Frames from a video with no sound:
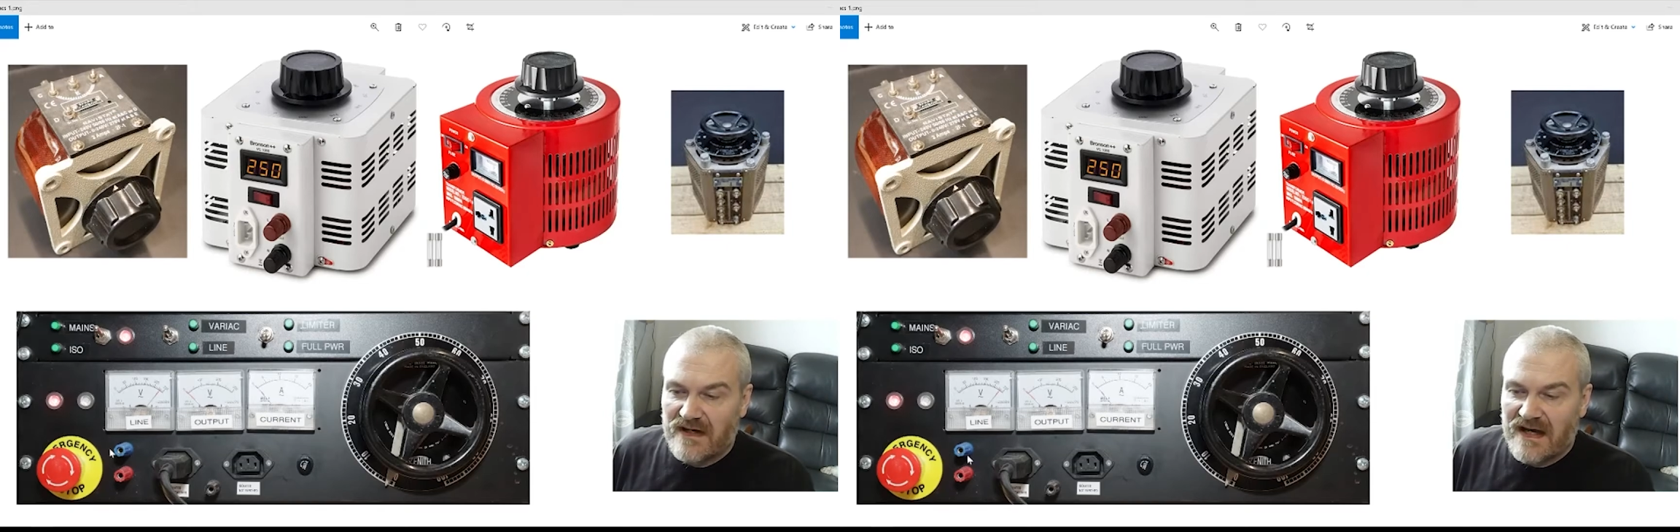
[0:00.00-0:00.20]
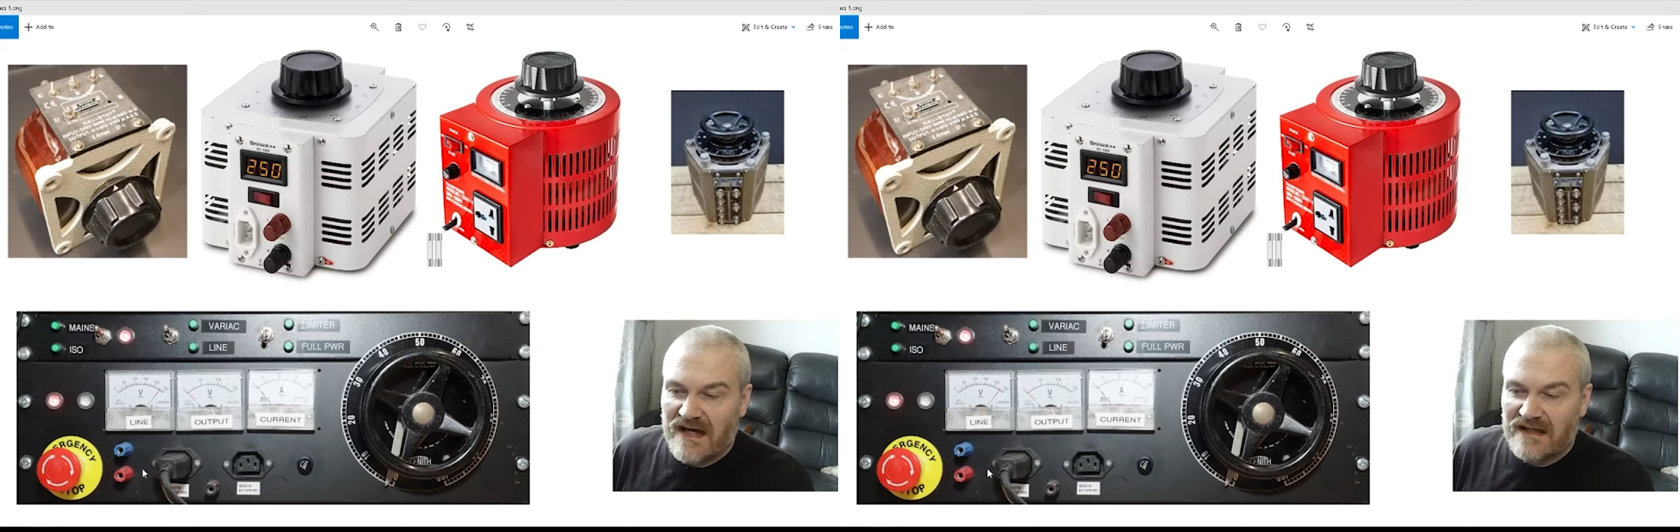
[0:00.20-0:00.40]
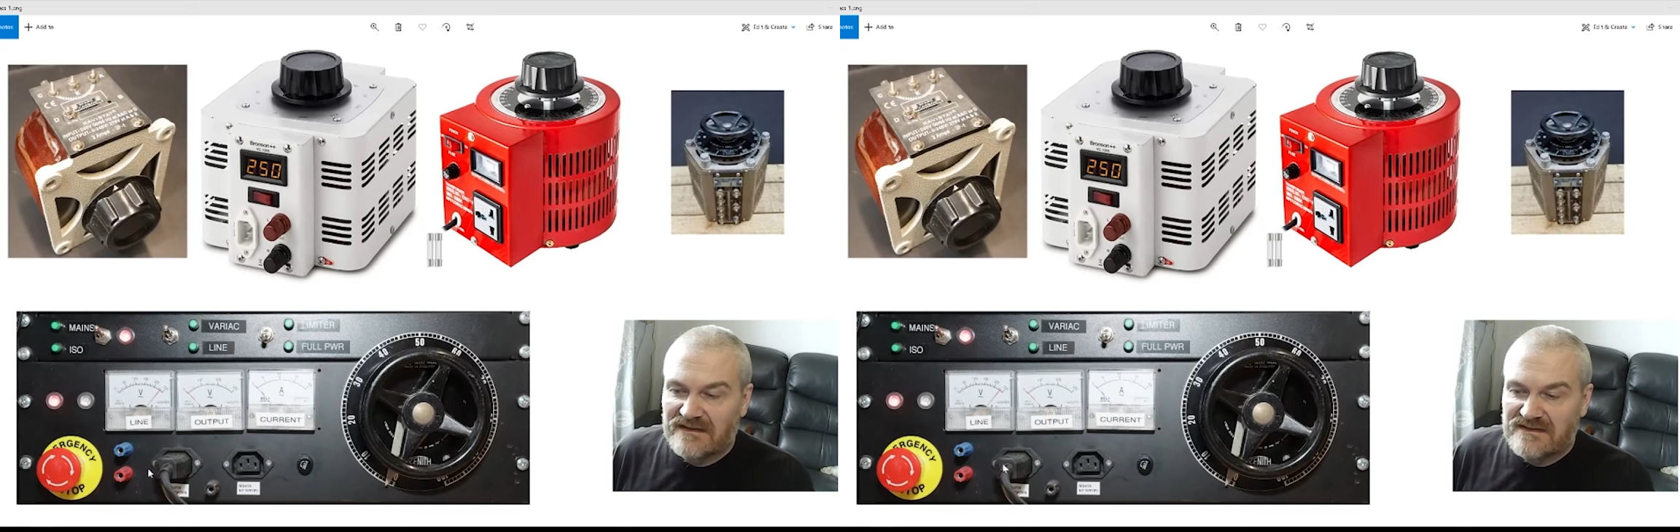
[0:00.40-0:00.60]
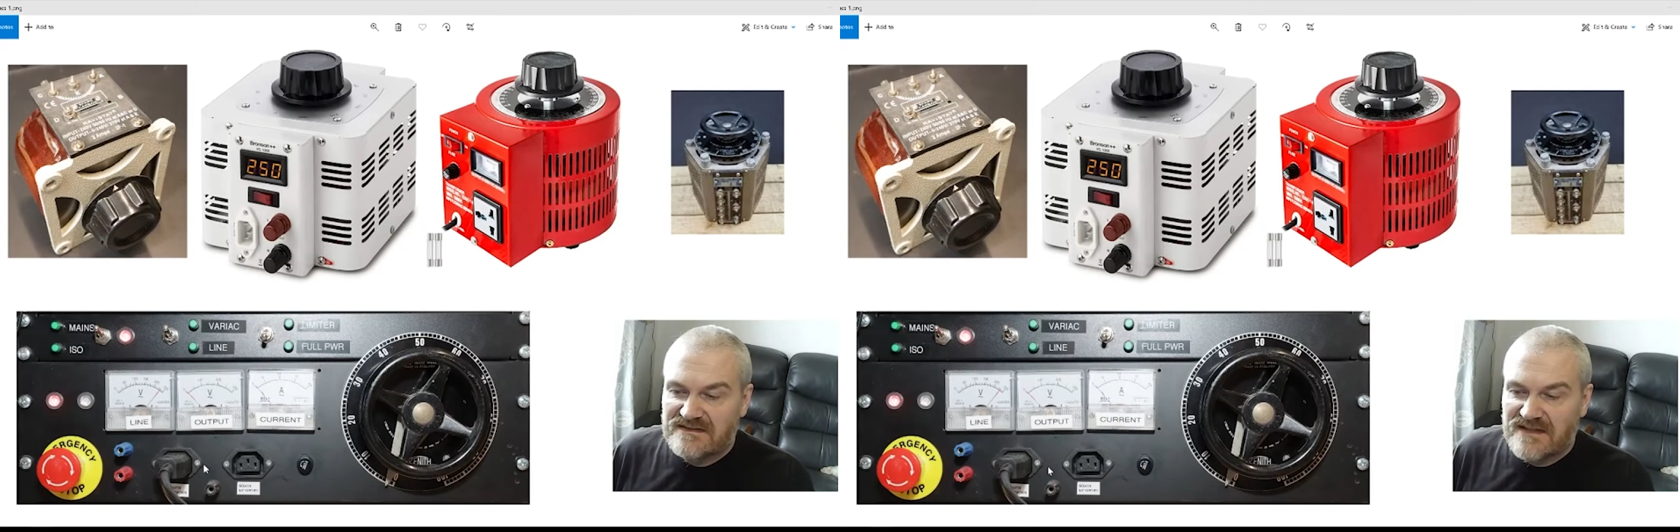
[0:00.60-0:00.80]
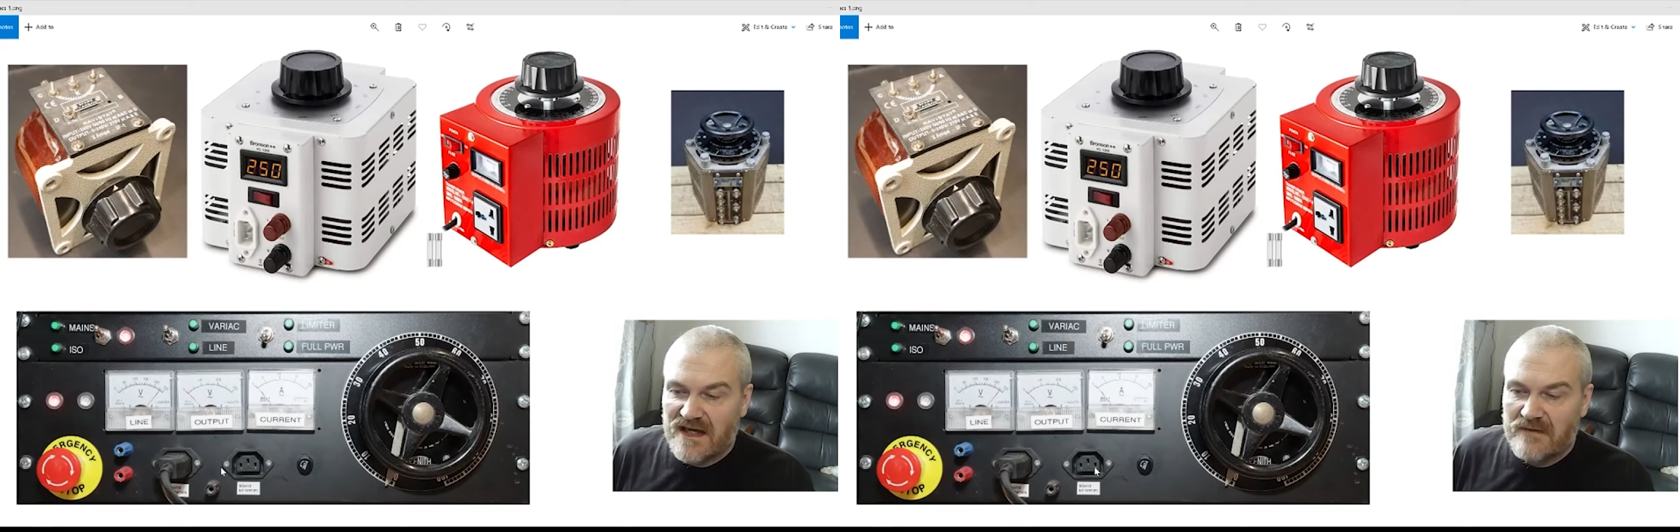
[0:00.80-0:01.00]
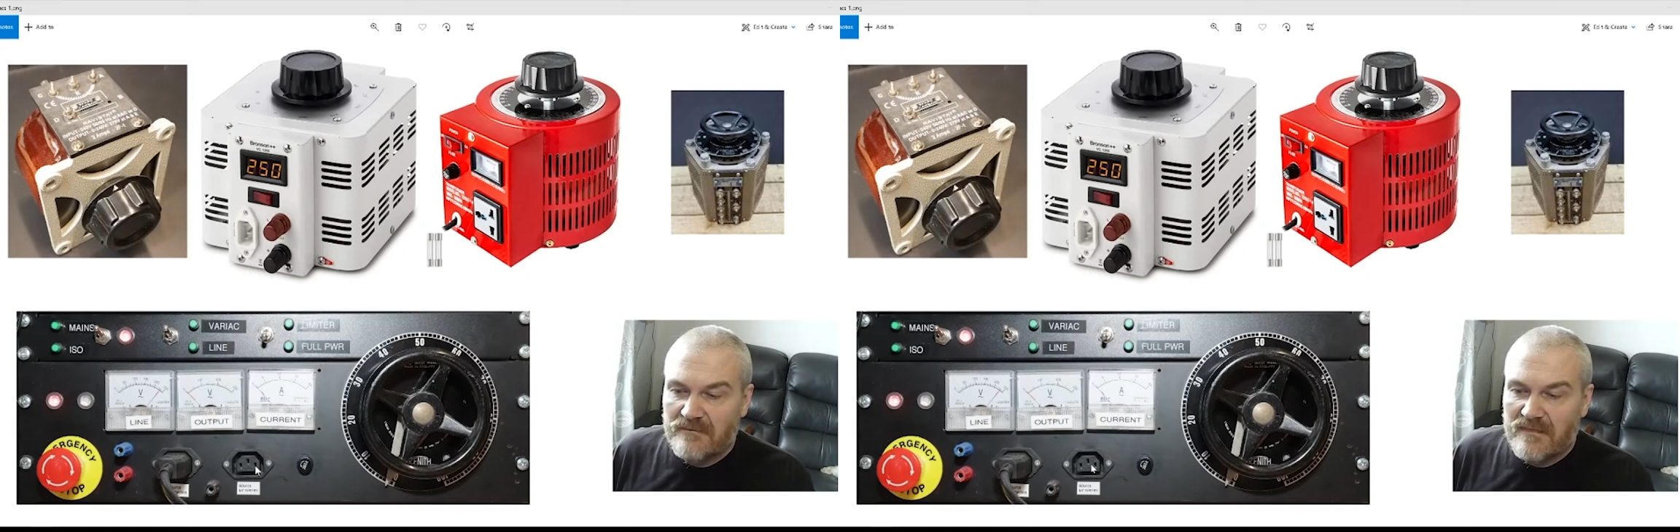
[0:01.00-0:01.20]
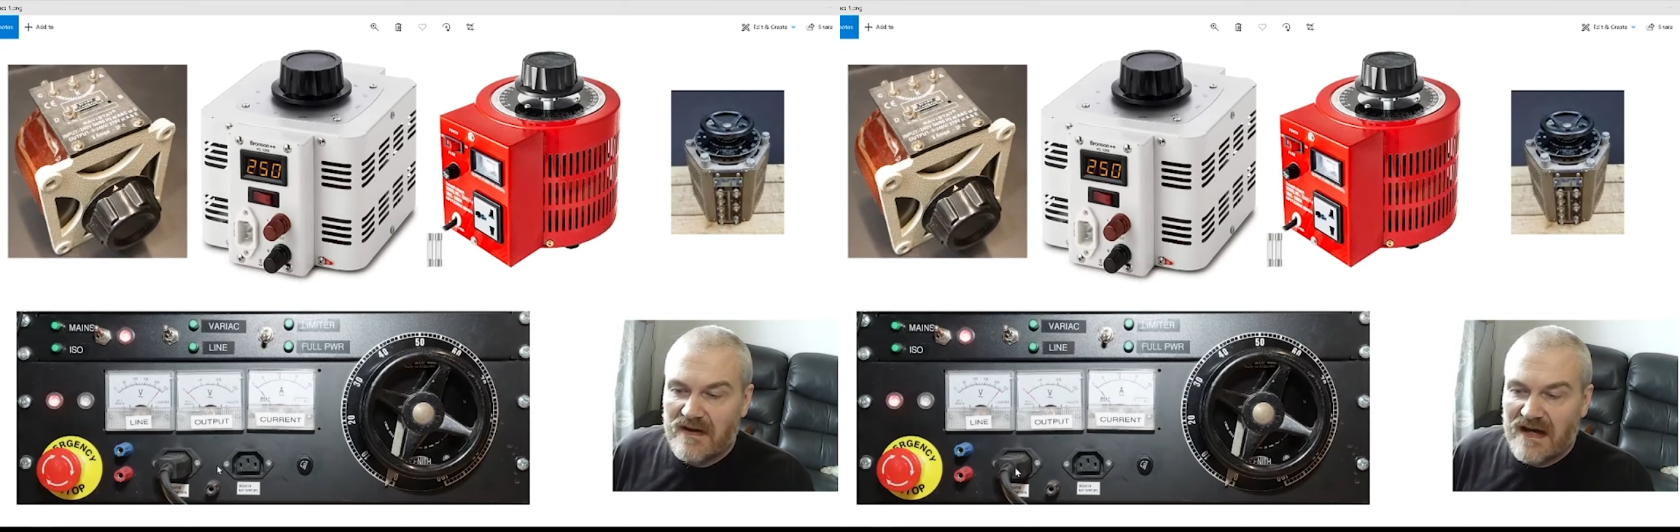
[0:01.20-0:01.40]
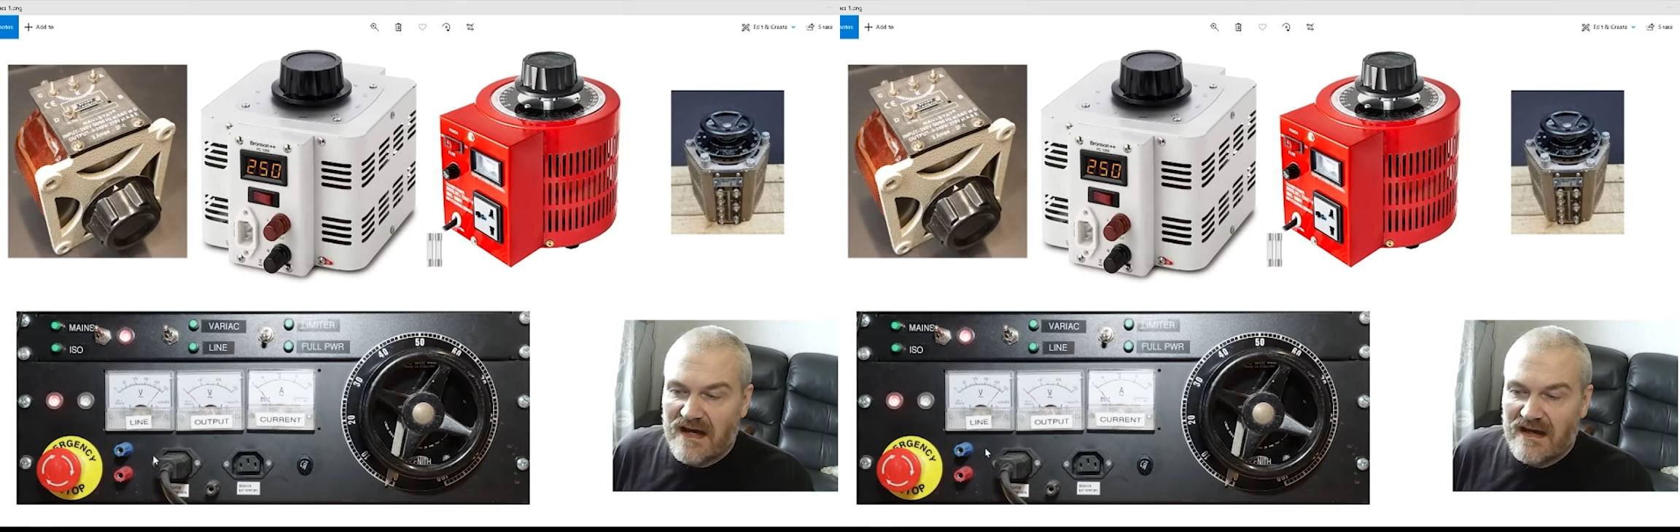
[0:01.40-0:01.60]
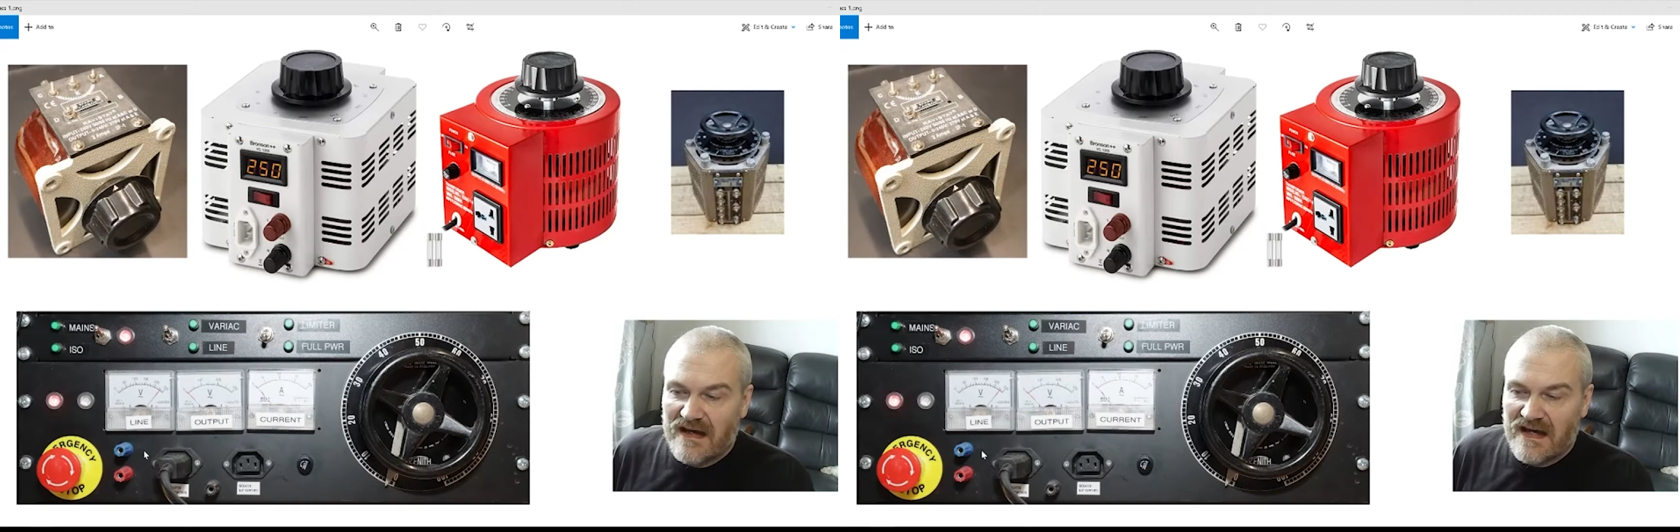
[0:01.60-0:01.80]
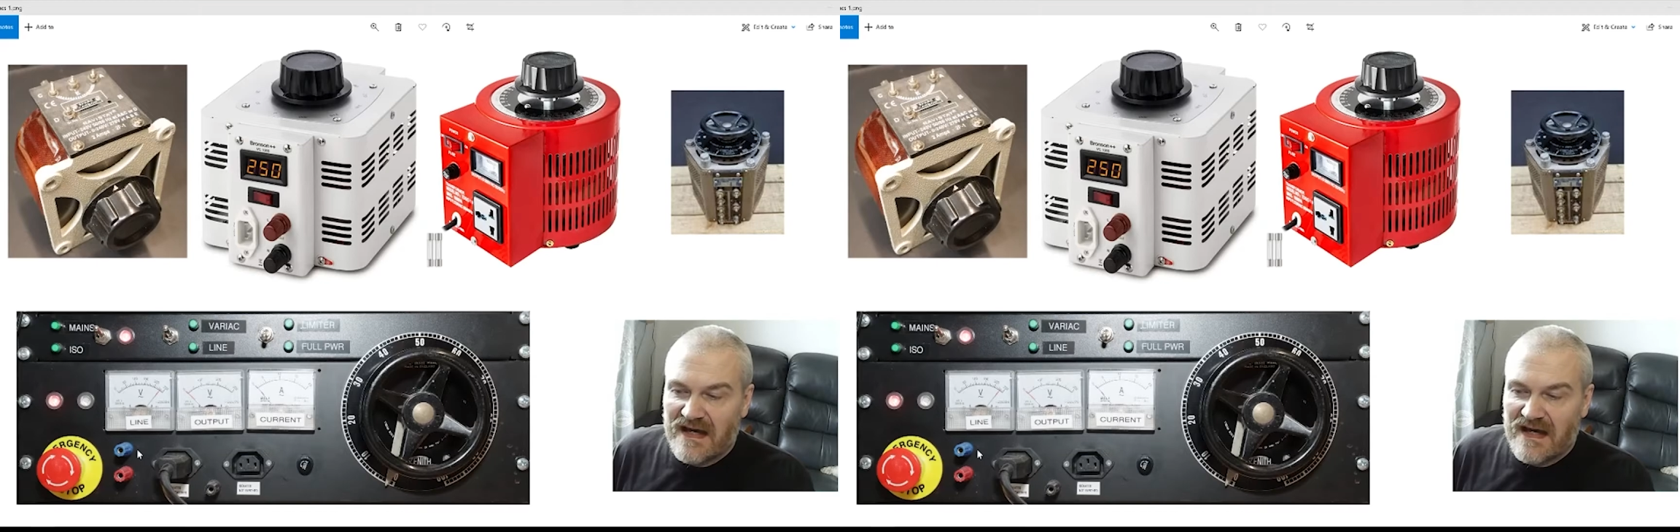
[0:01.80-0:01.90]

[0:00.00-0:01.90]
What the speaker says: and I